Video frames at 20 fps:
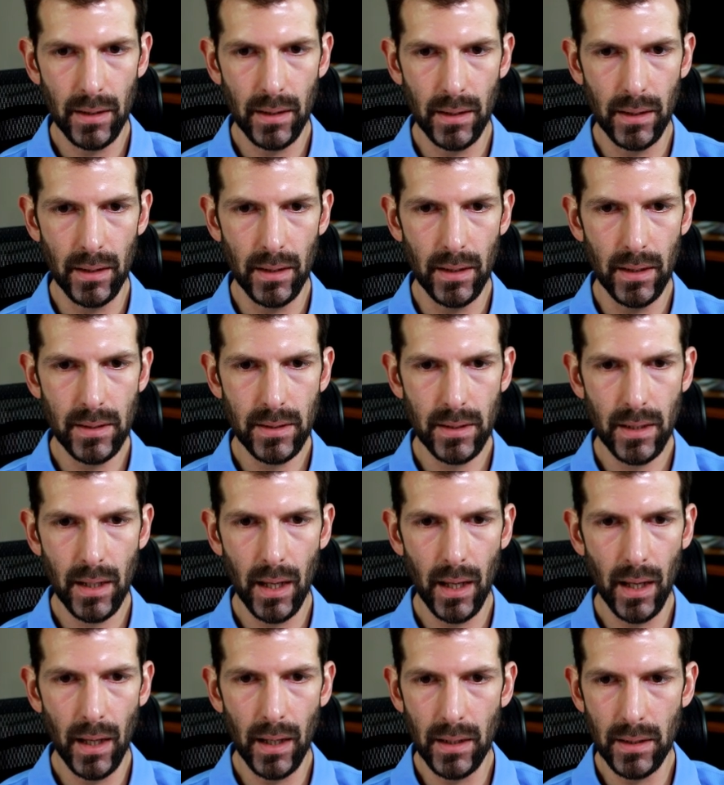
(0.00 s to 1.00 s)
In this
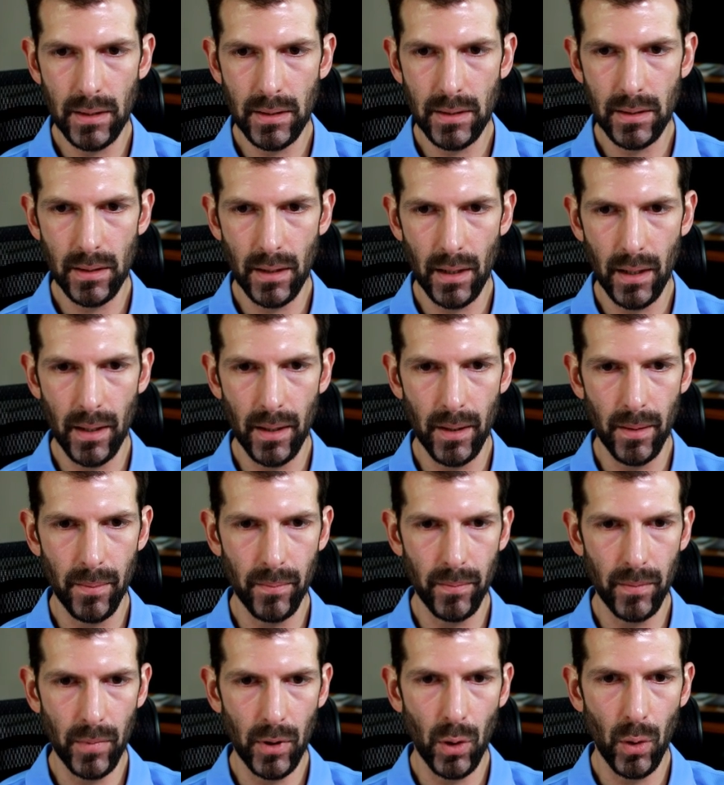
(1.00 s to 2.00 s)
case,
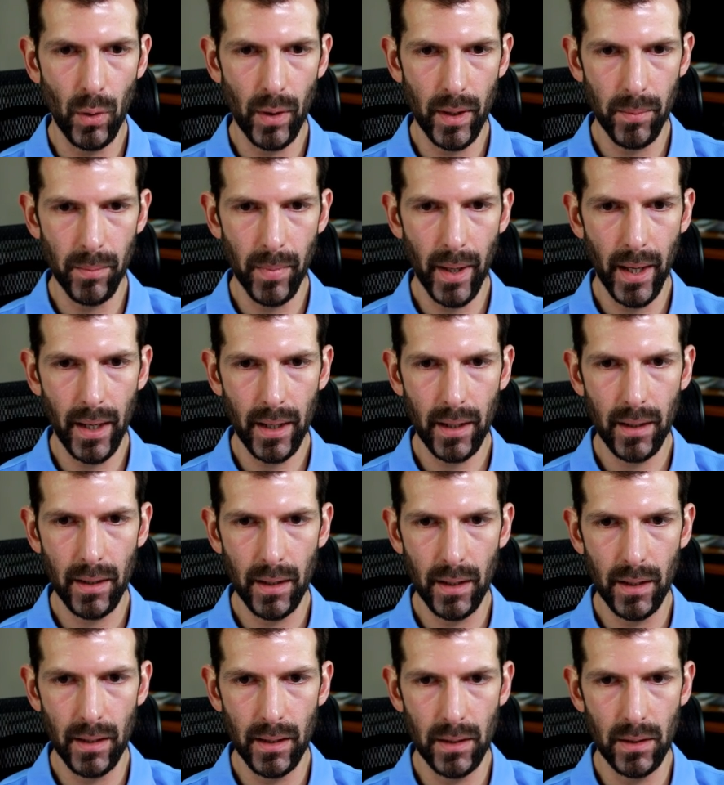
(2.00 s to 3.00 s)
going back
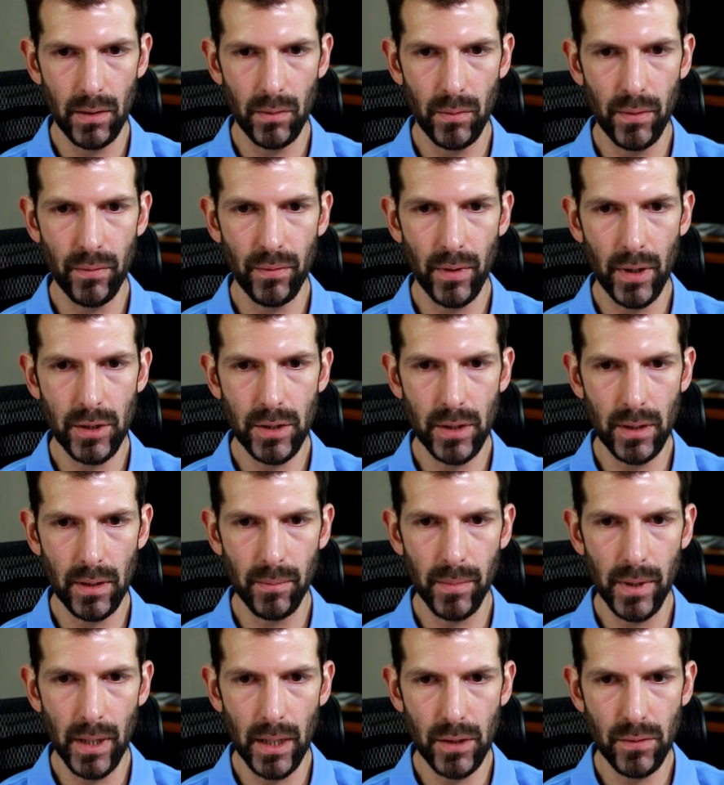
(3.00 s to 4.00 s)
and refreshing the
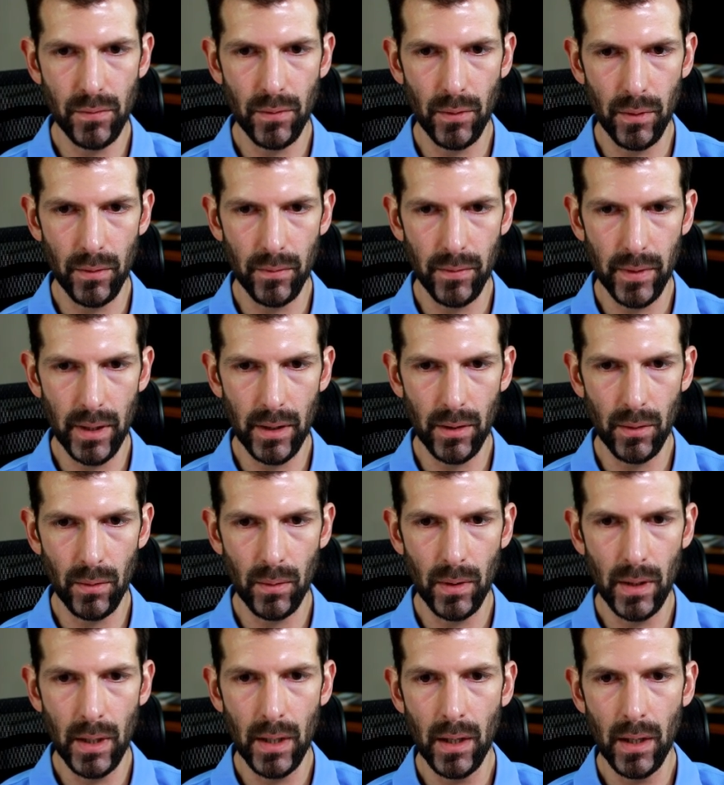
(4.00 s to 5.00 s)
BH Photo
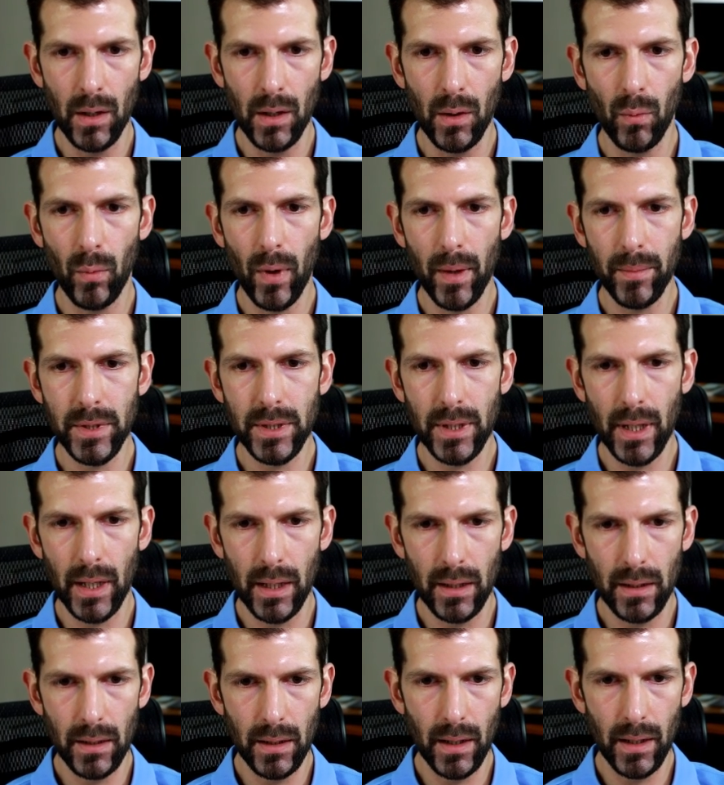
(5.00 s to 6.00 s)
Video
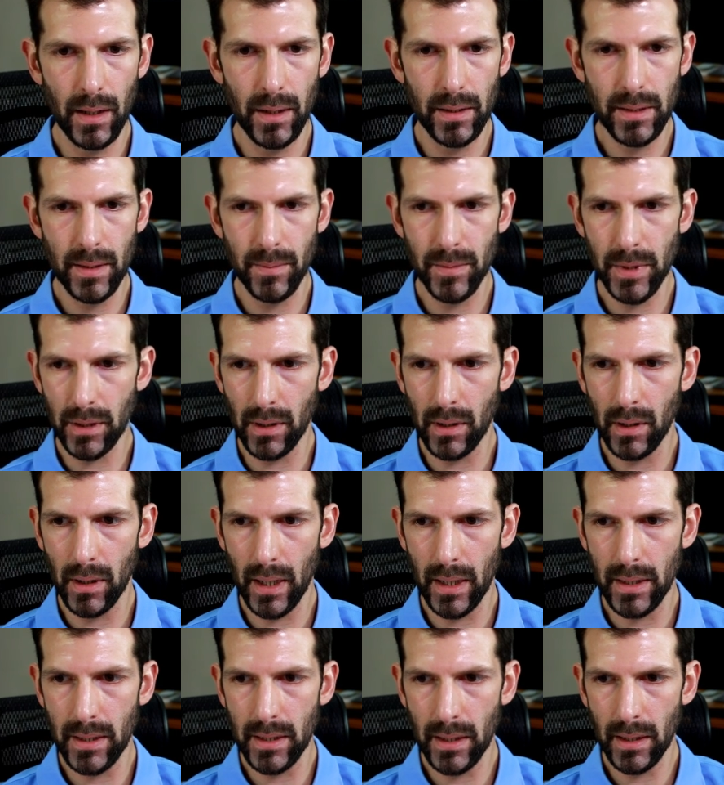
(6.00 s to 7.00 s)
website seems like a good
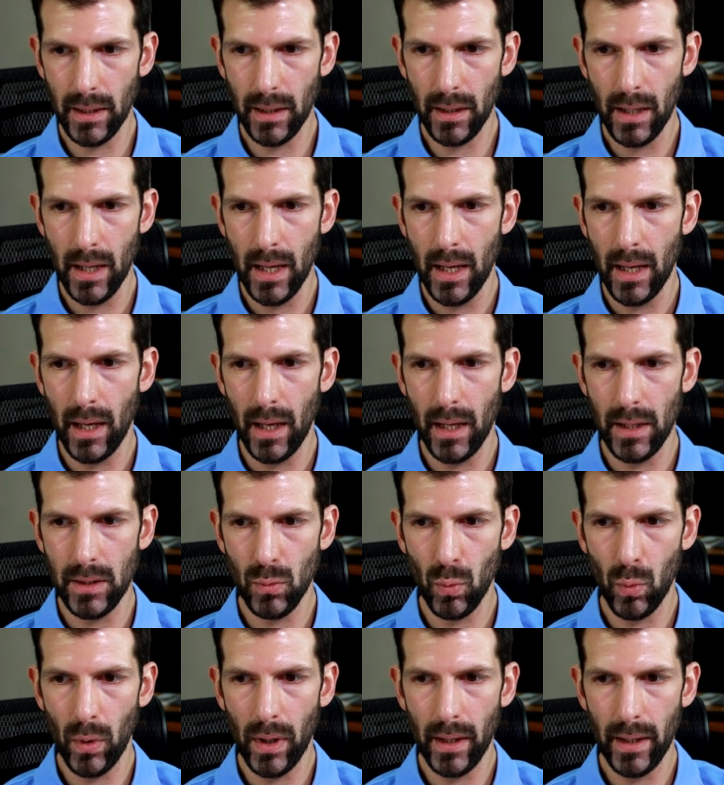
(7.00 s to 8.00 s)
idea, as
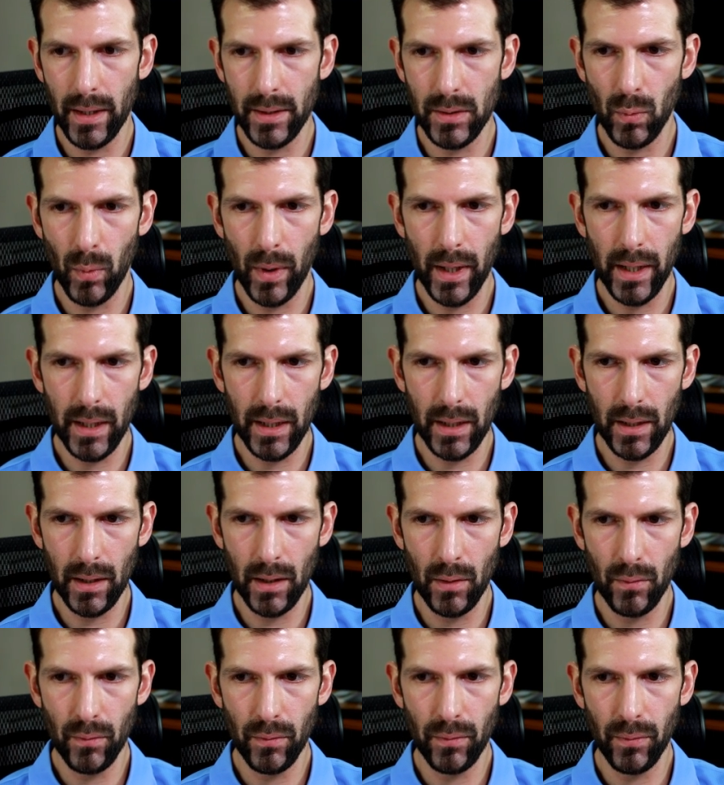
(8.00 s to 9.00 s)
well as
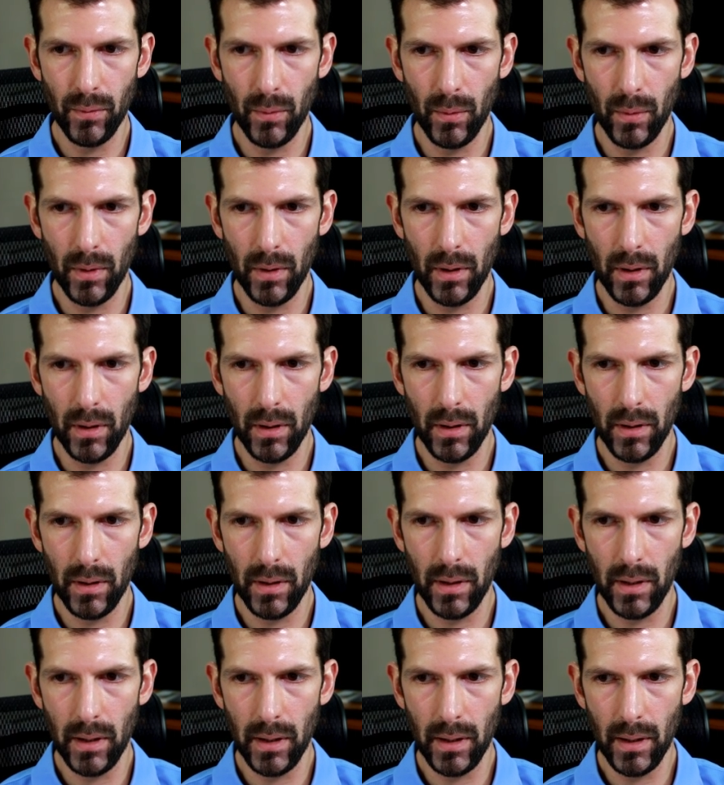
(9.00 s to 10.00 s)
waiting for
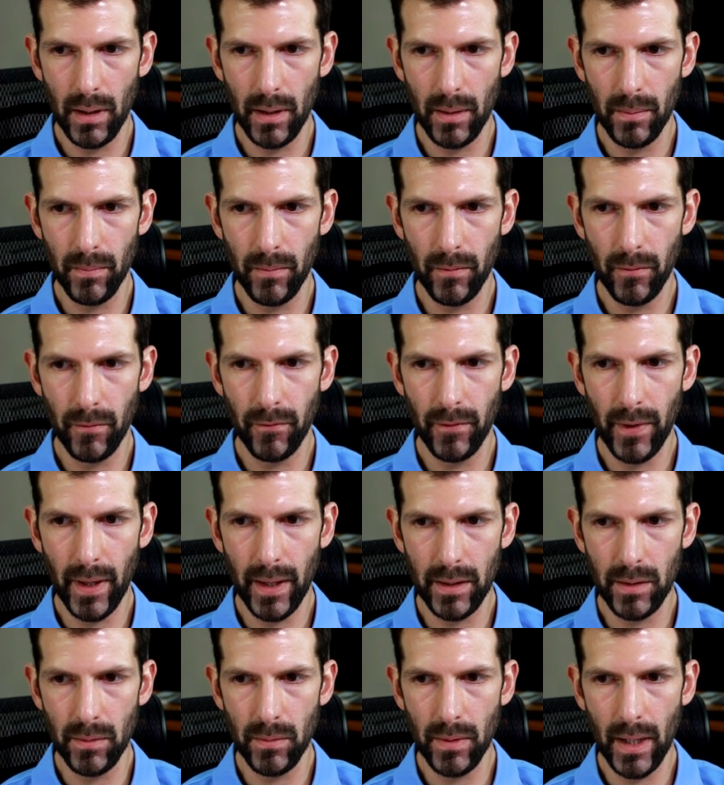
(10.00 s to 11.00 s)
the
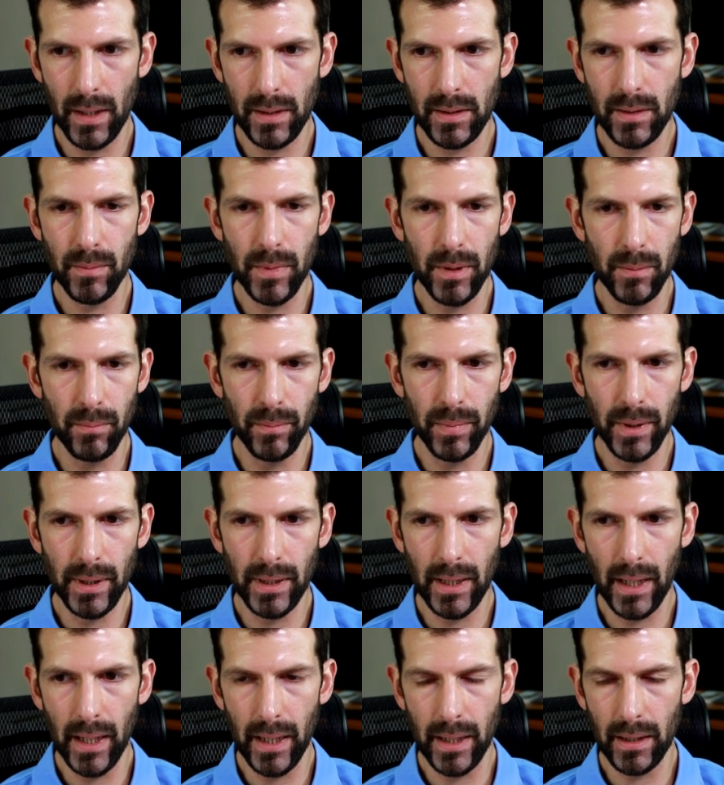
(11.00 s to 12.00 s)
value not to be
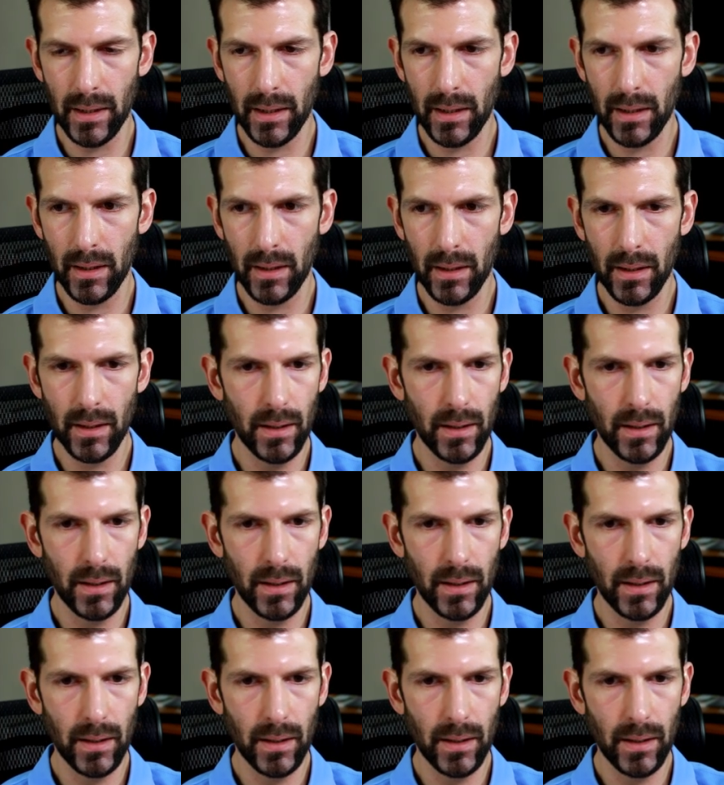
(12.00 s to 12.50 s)
blank.